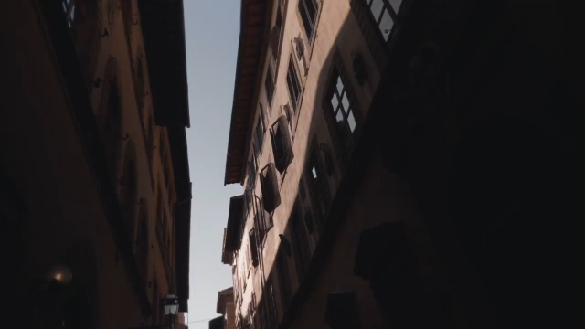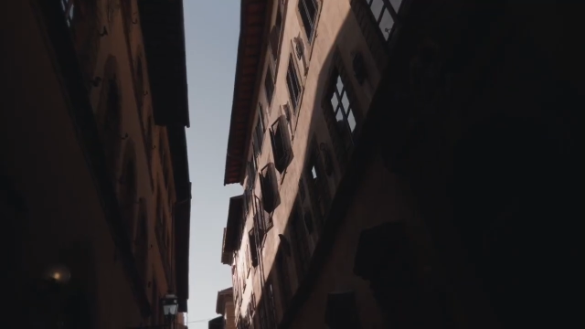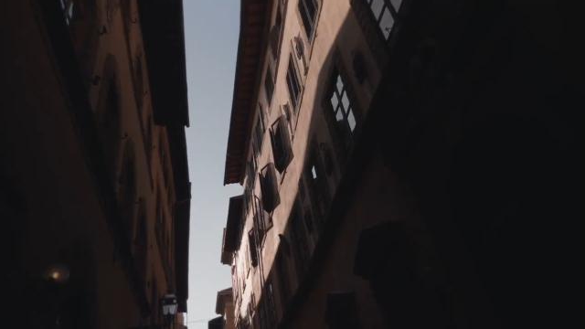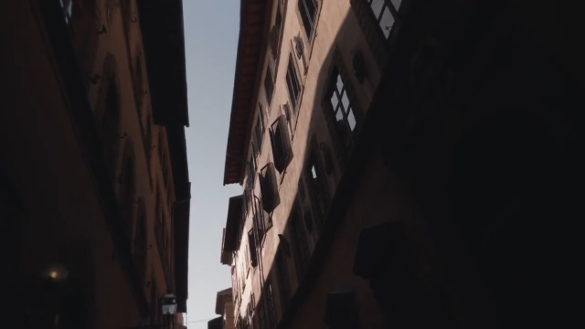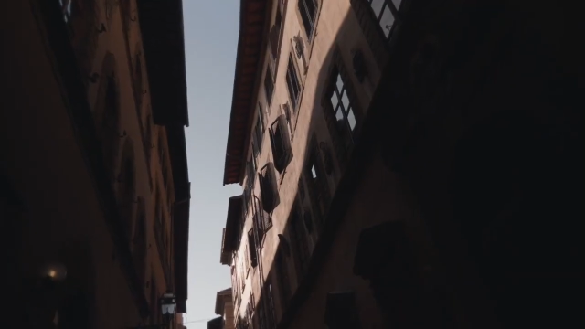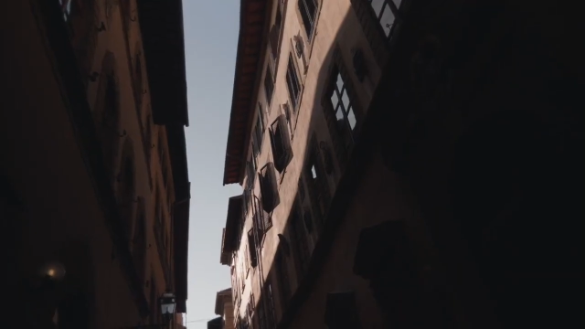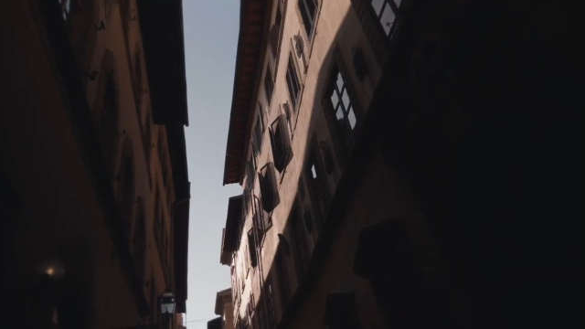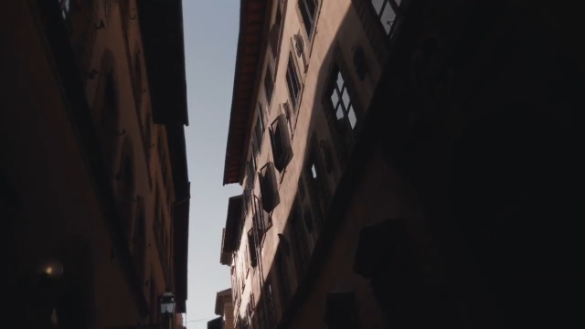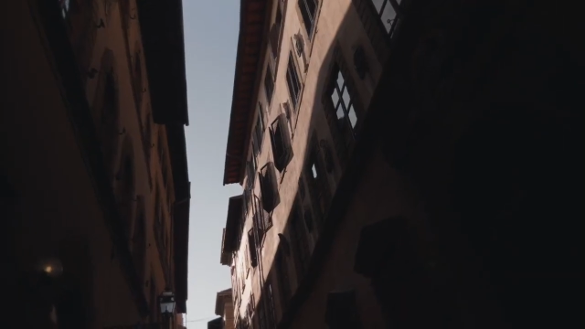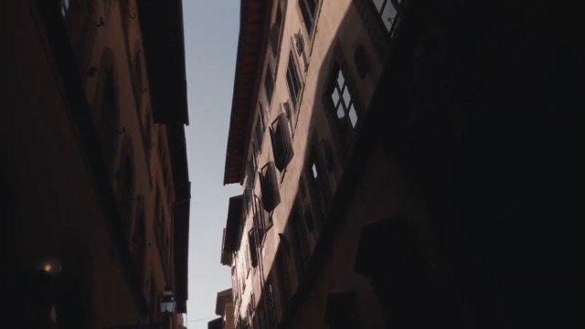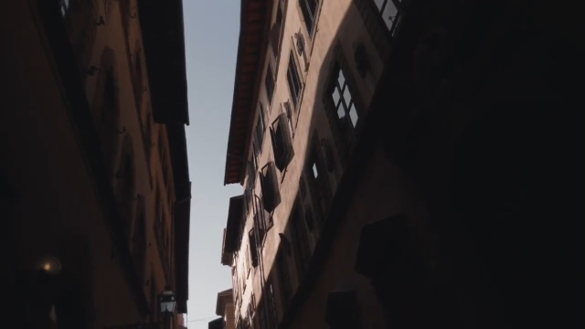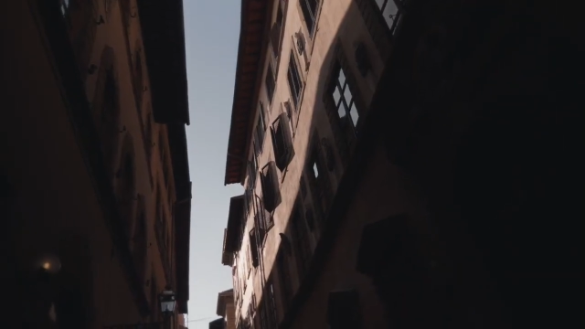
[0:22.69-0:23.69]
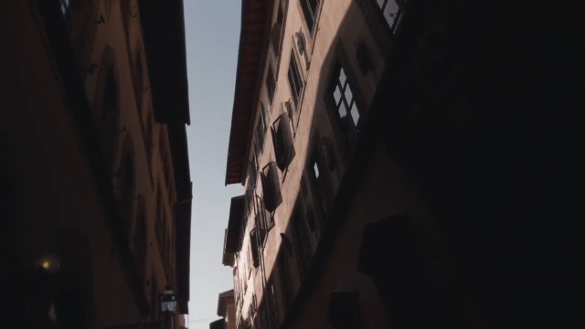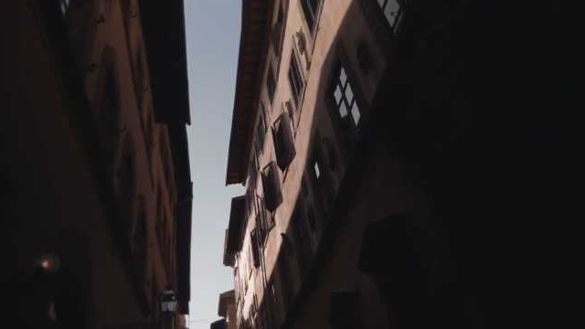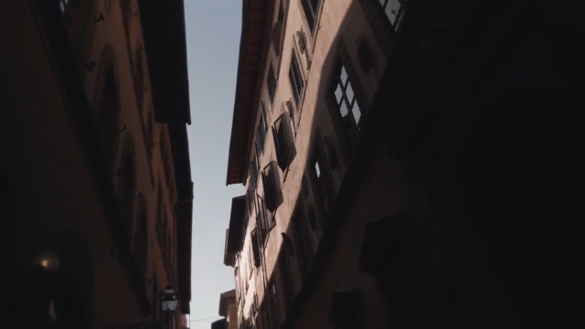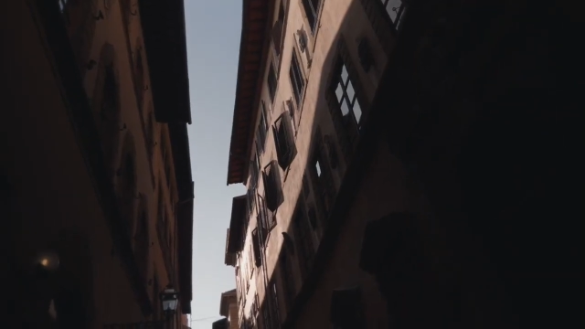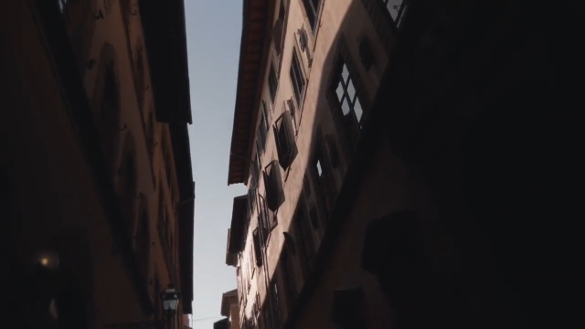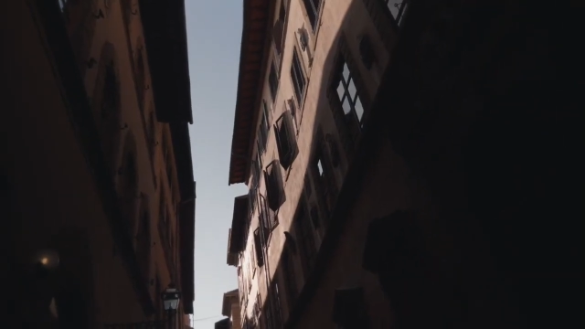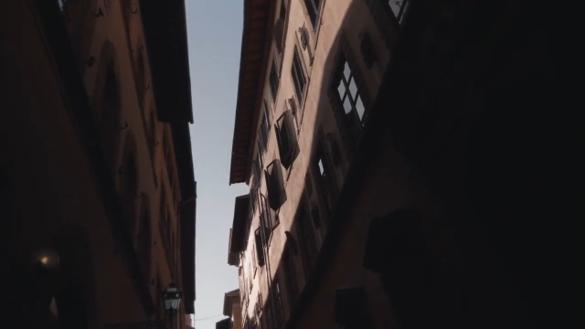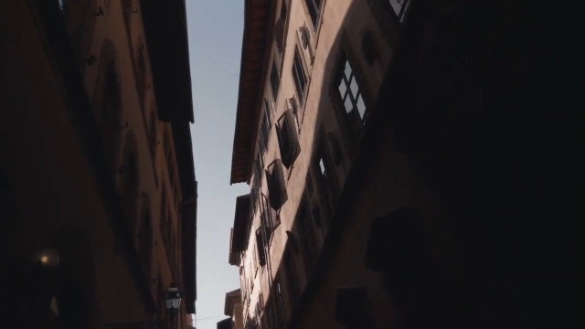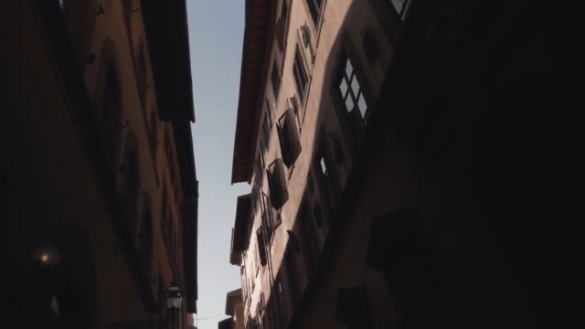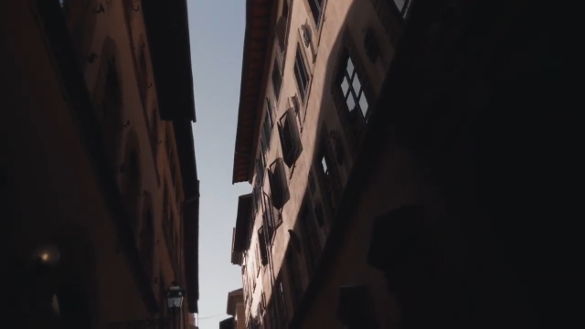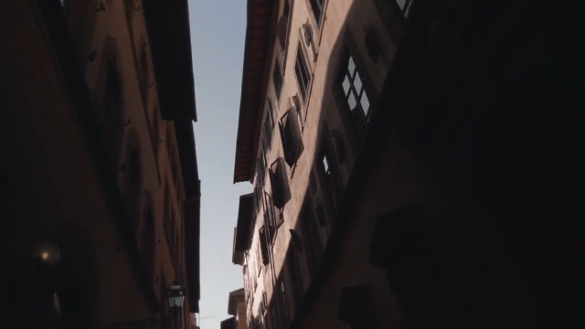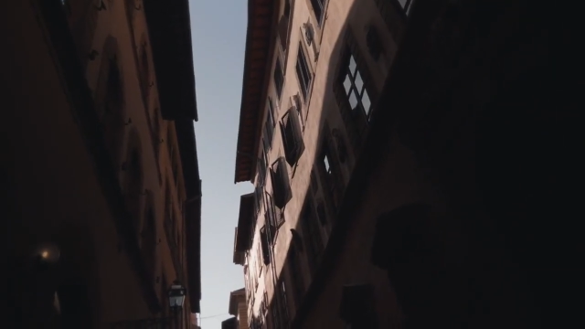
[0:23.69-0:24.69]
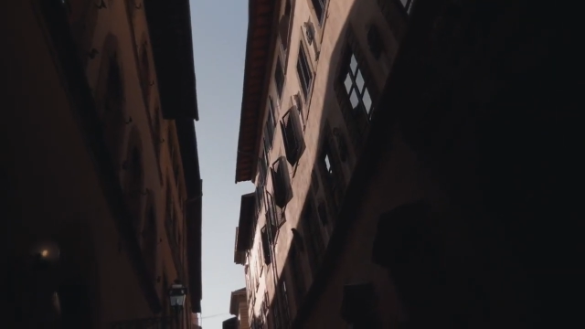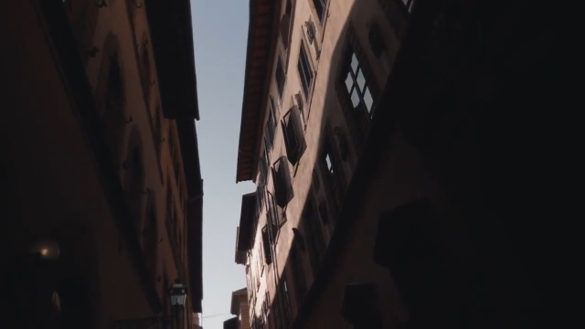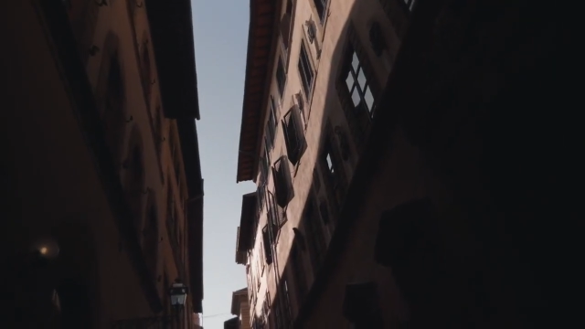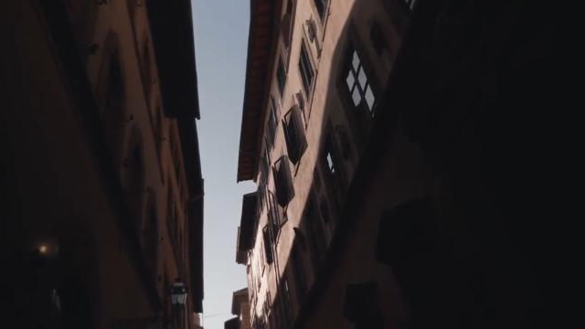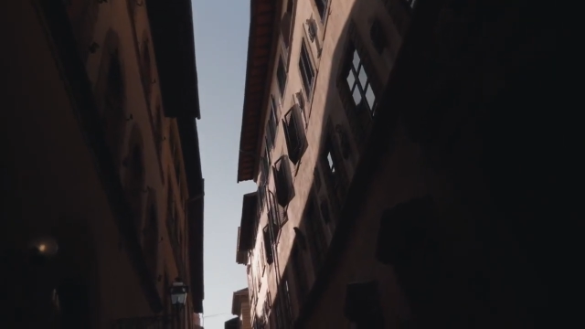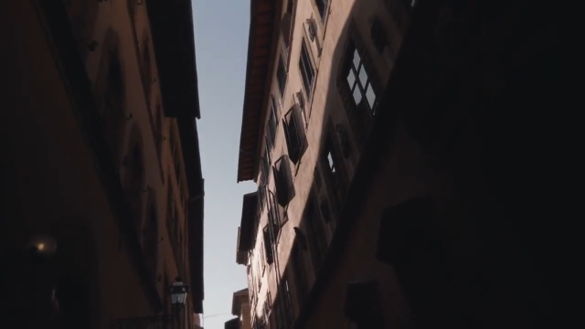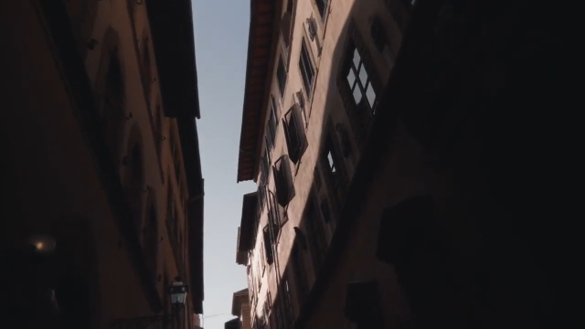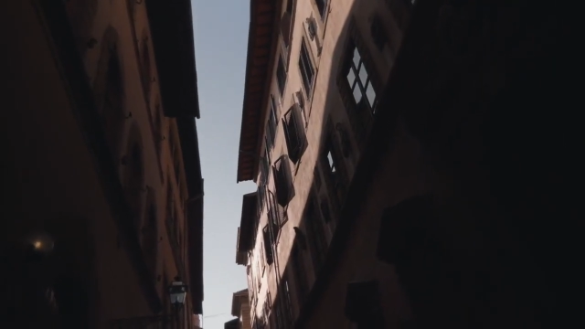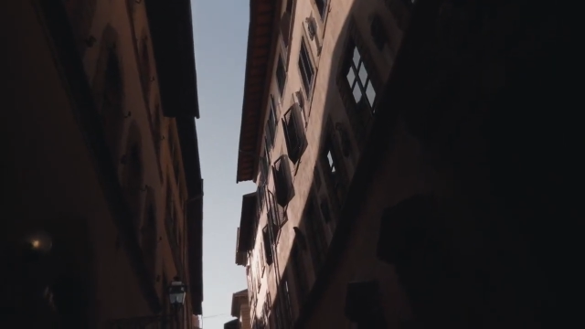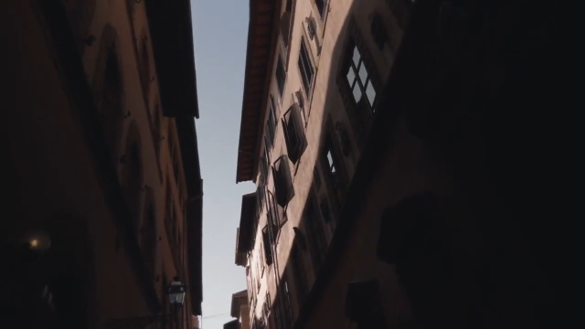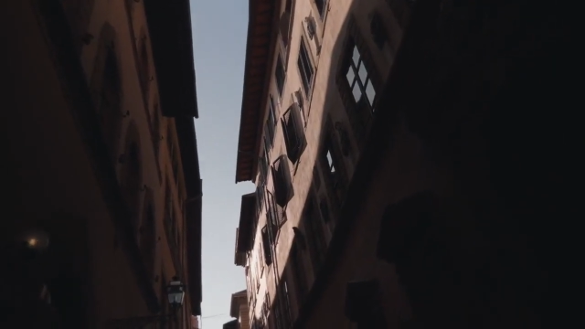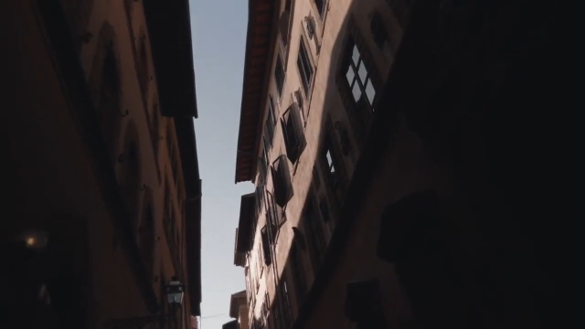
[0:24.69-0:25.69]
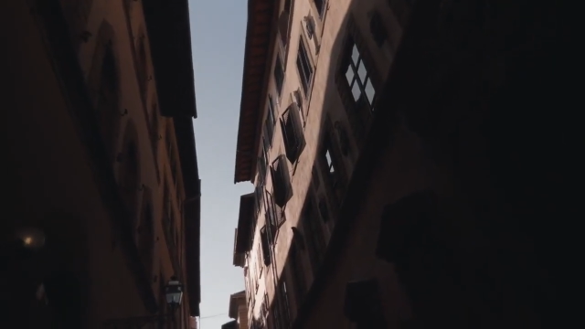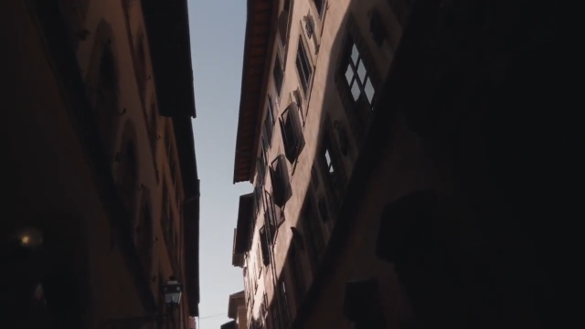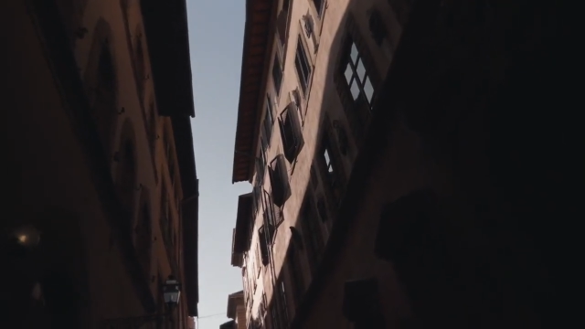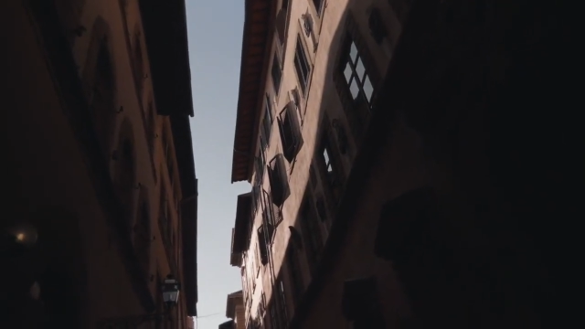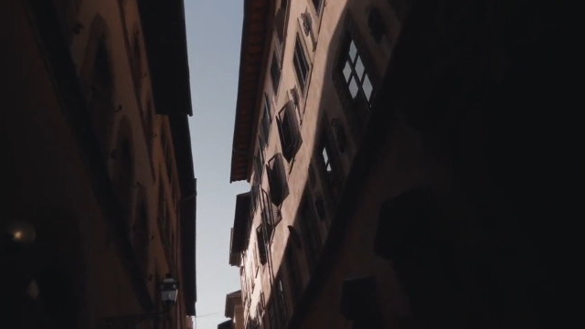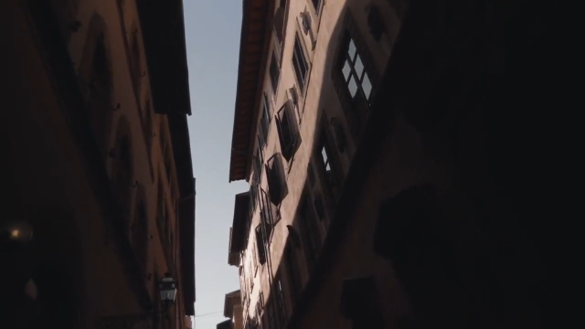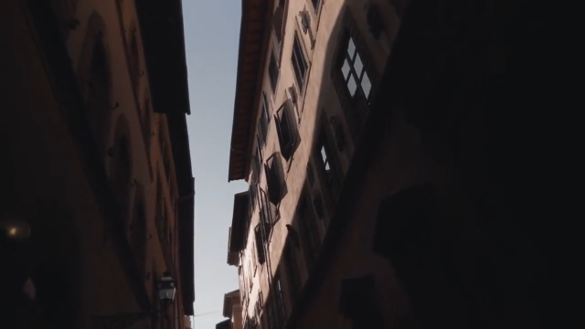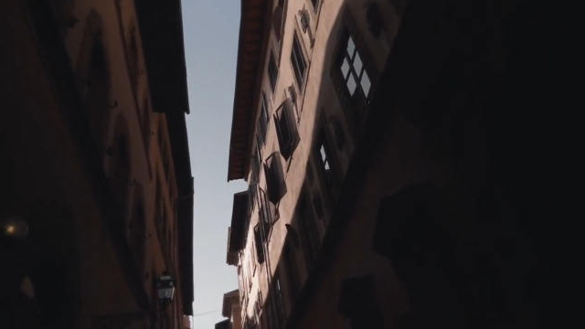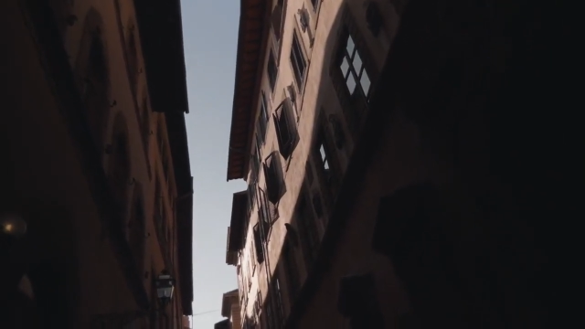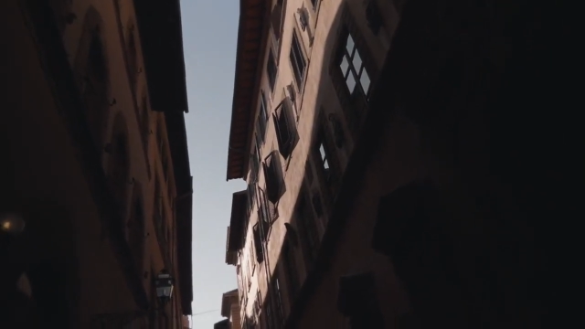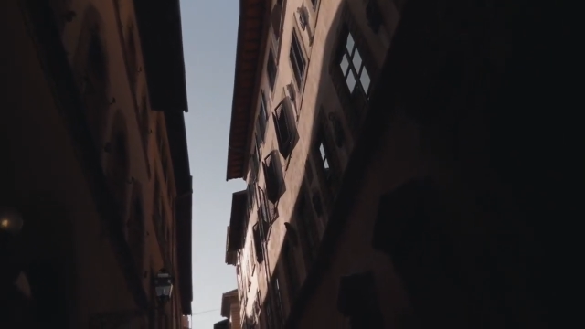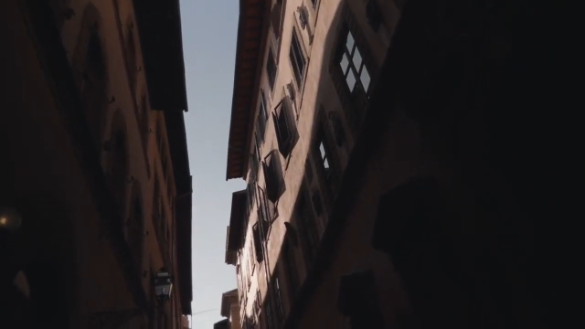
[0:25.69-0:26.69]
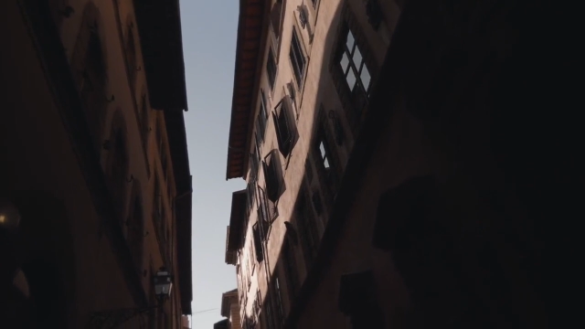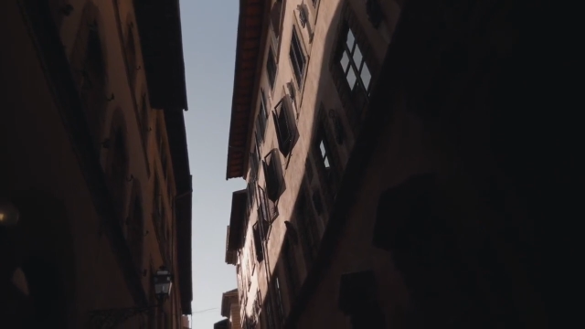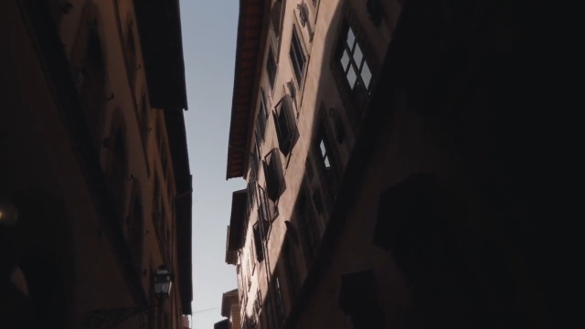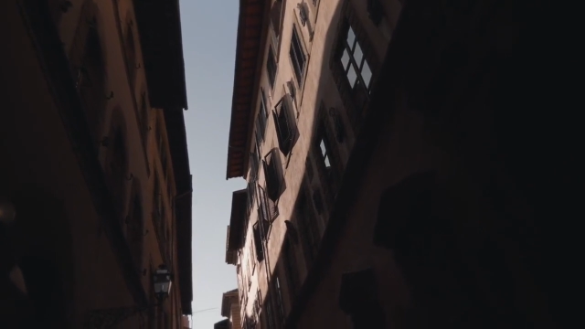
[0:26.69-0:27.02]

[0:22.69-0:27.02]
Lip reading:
[unreadable: no face in view]